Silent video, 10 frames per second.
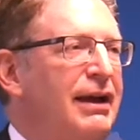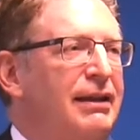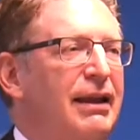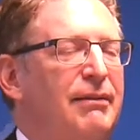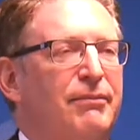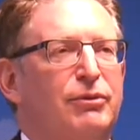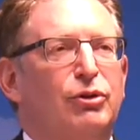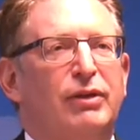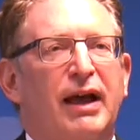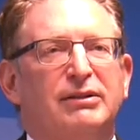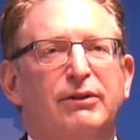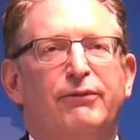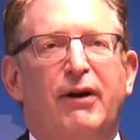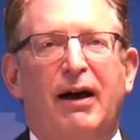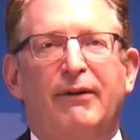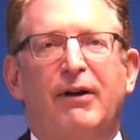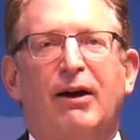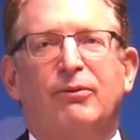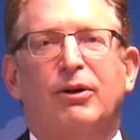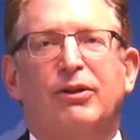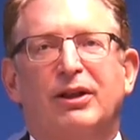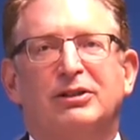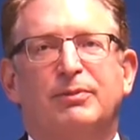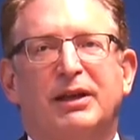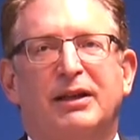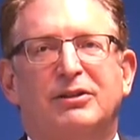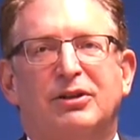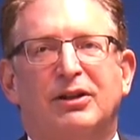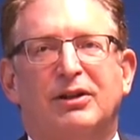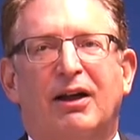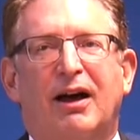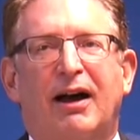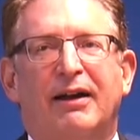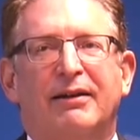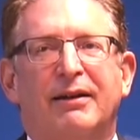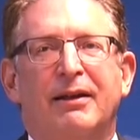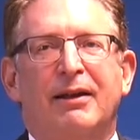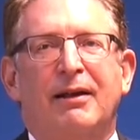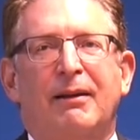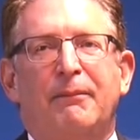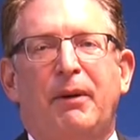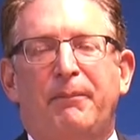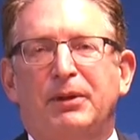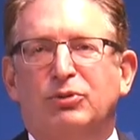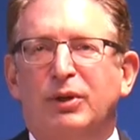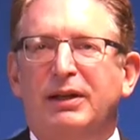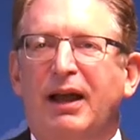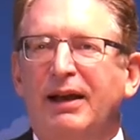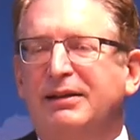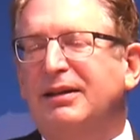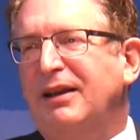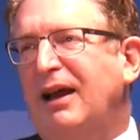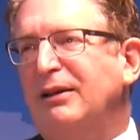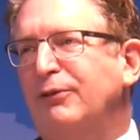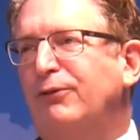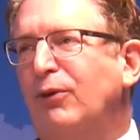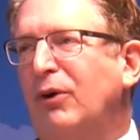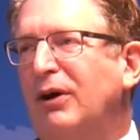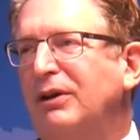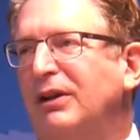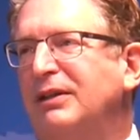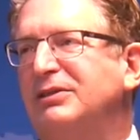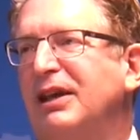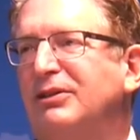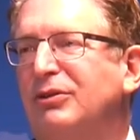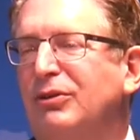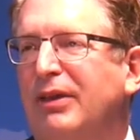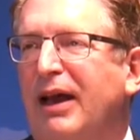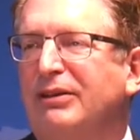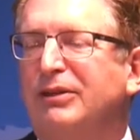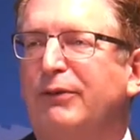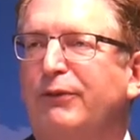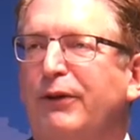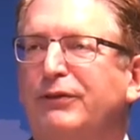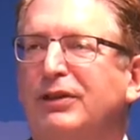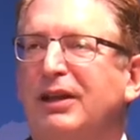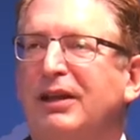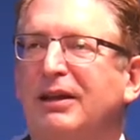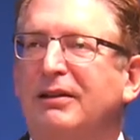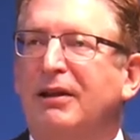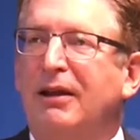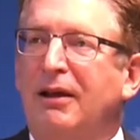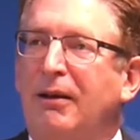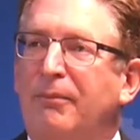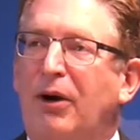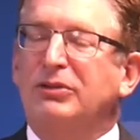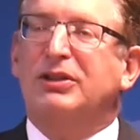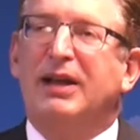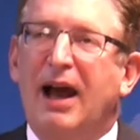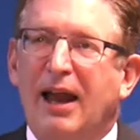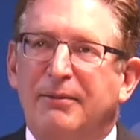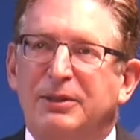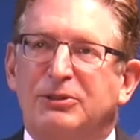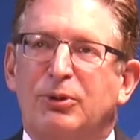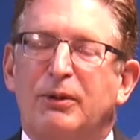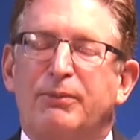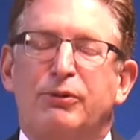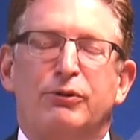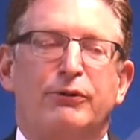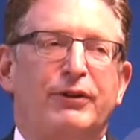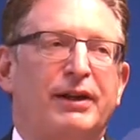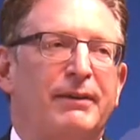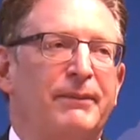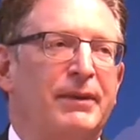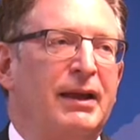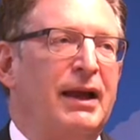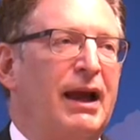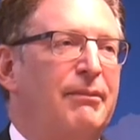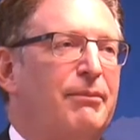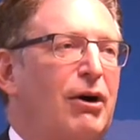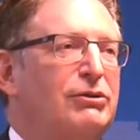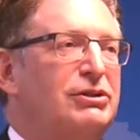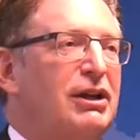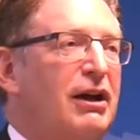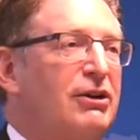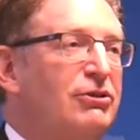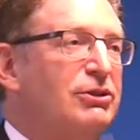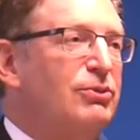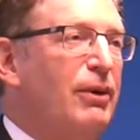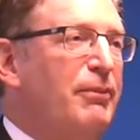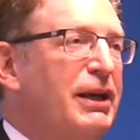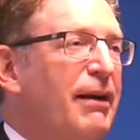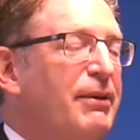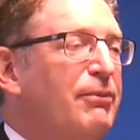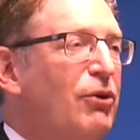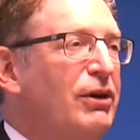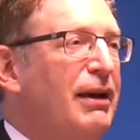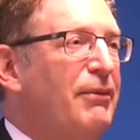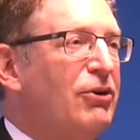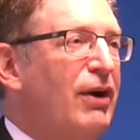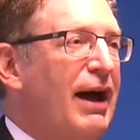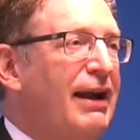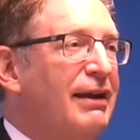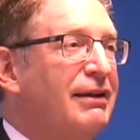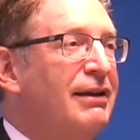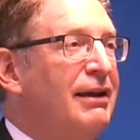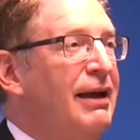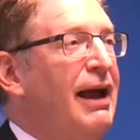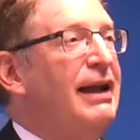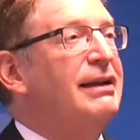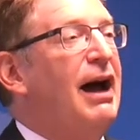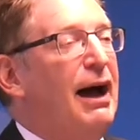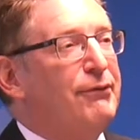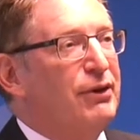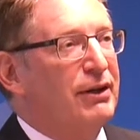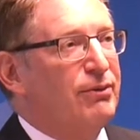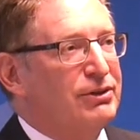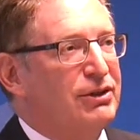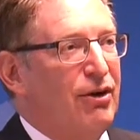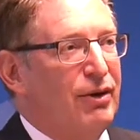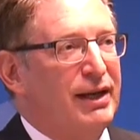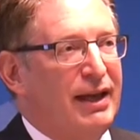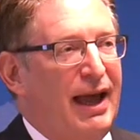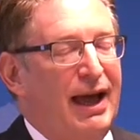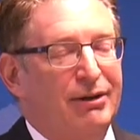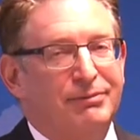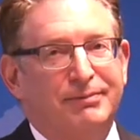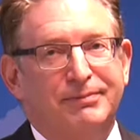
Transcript: And then 2005 onward, things begin to decline. But between 1994 and let's say 2015, most economies were improving and most countries were becoming more democratic and conflict was going down.